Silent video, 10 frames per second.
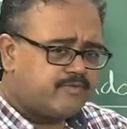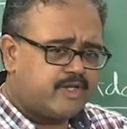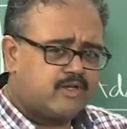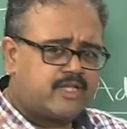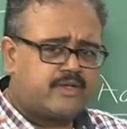we
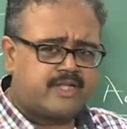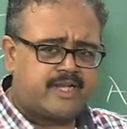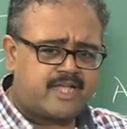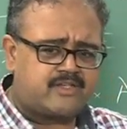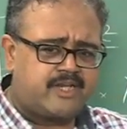know that you
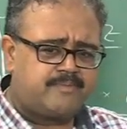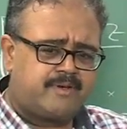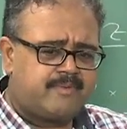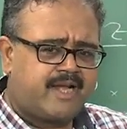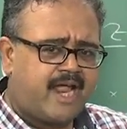can actually
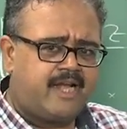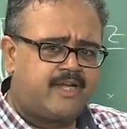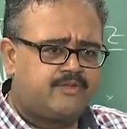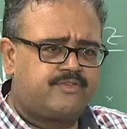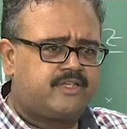implement
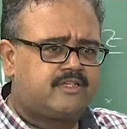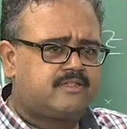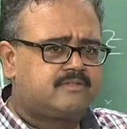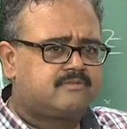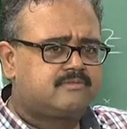AND
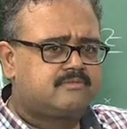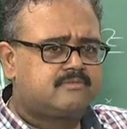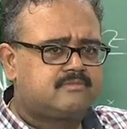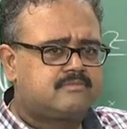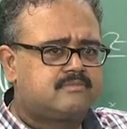using
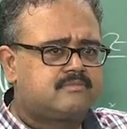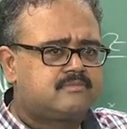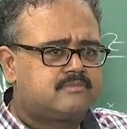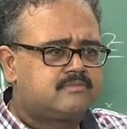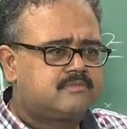
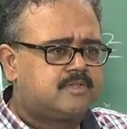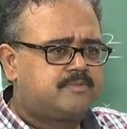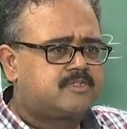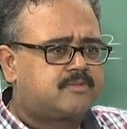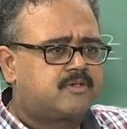a
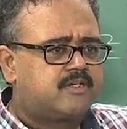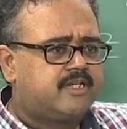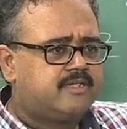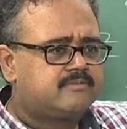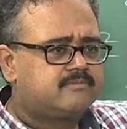perceptron, right?